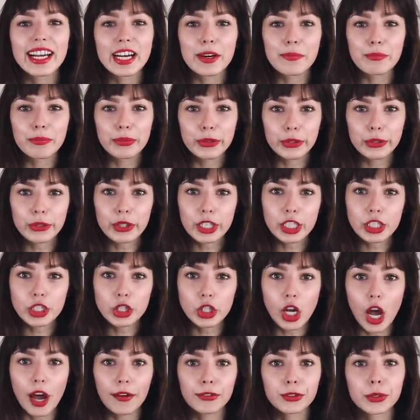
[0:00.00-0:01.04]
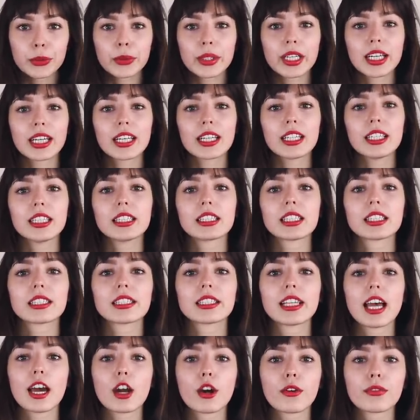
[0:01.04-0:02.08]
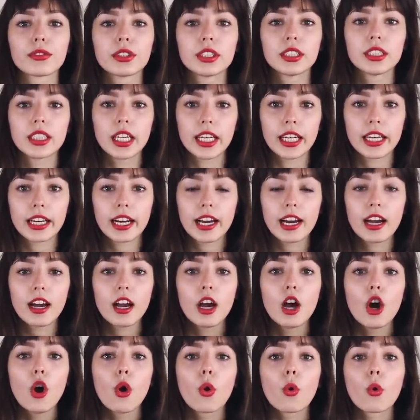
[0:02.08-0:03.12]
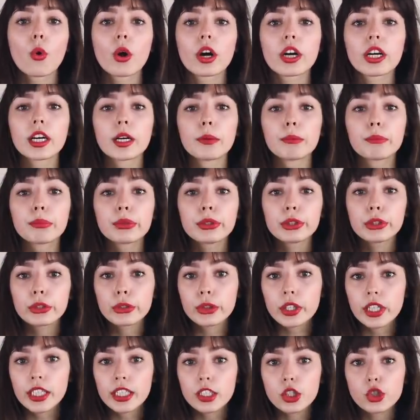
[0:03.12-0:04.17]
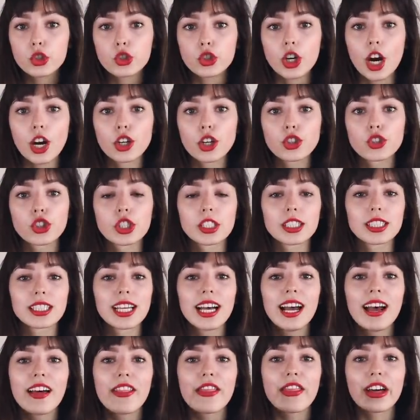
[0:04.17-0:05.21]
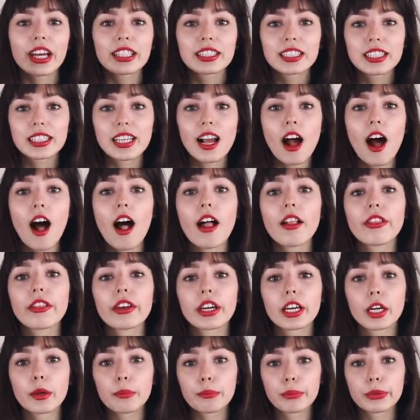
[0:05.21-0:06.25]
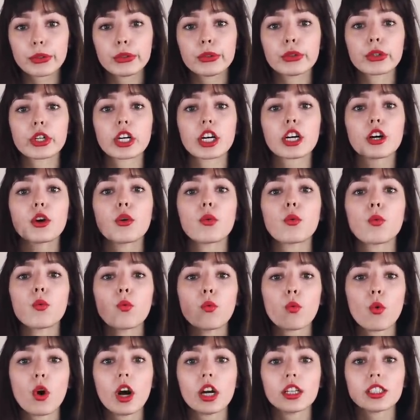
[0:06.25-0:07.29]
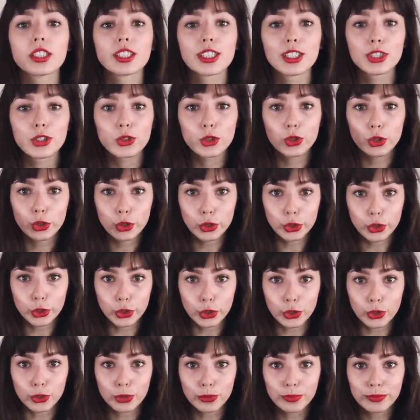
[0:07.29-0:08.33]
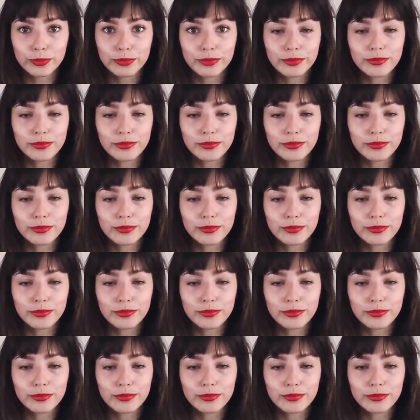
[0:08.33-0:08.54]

Computer software is a set of data or computer instructions that tell the computer what to do.